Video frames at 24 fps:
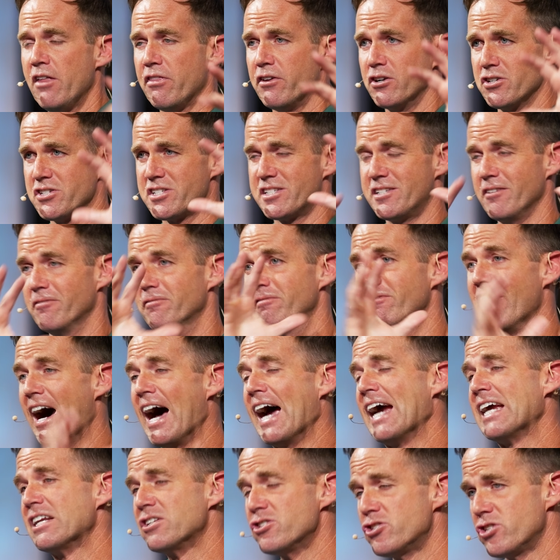There's
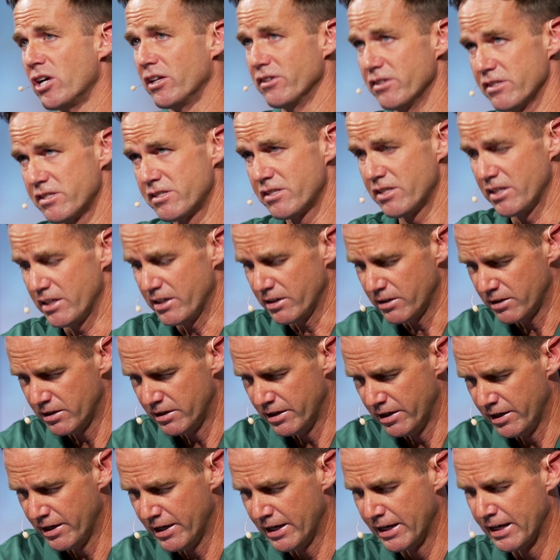divine jealousy
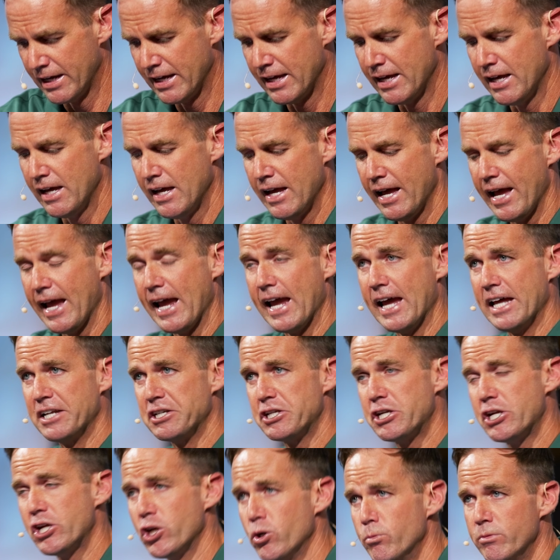
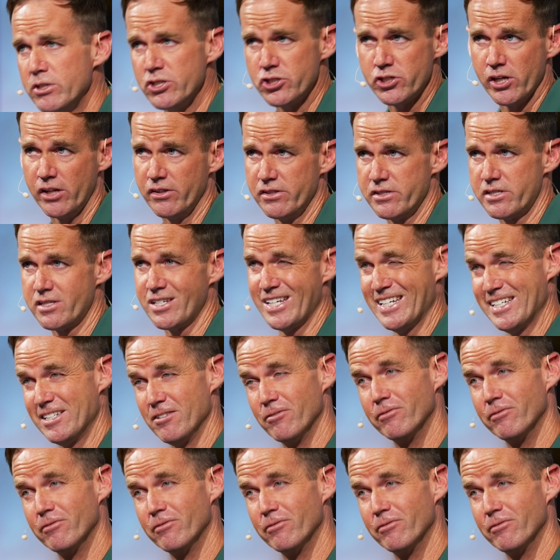and human jealousy,